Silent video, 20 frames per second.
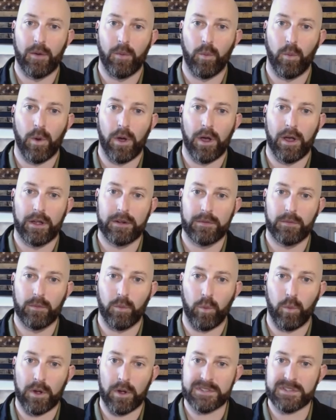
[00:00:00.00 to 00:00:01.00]
what
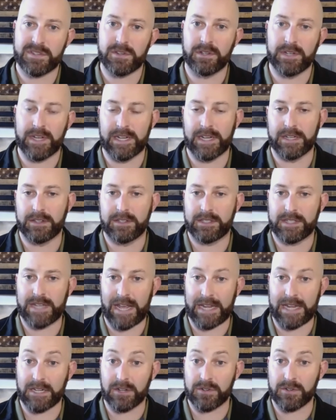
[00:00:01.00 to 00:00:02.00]
once you needed
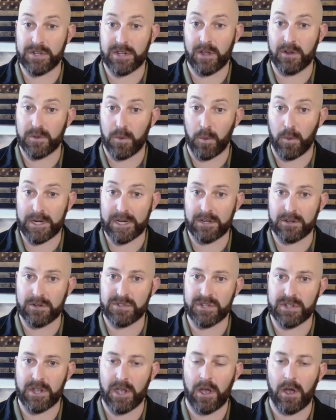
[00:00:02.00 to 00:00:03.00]
10 years ago, 20
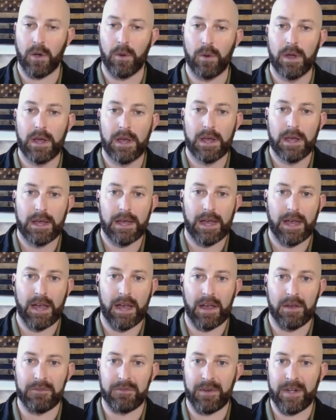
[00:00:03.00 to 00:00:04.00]
years ago,
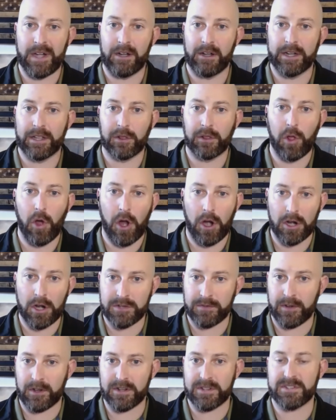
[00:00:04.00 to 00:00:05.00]
very
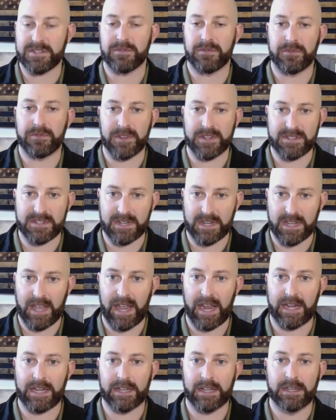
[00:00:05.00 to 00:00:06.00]
large, very
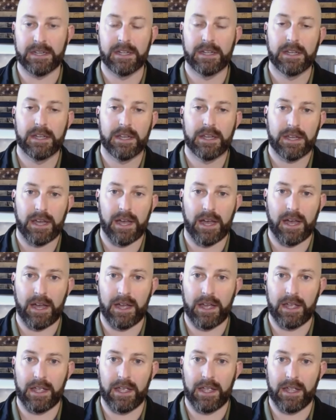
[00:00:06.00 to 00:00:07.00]
sophisticated,
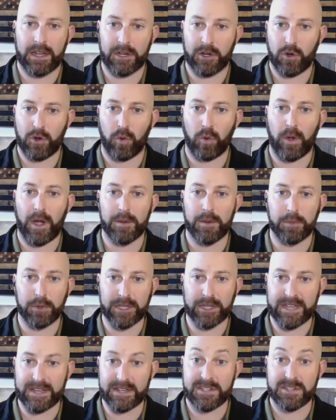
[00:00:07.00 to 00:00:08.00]

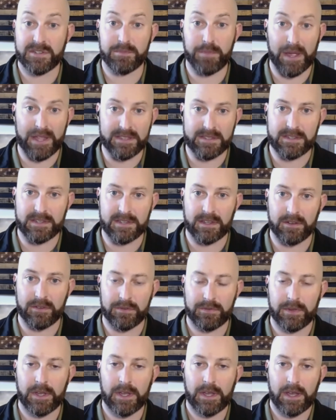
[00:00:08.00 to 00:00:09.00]
incredibly
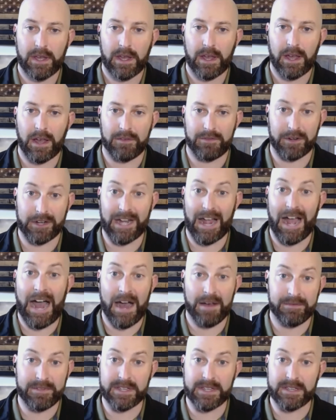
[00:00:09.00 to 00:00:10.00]
expensive very
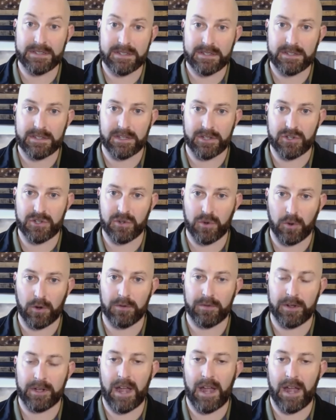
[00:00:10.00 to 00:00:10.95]
obvious, in short,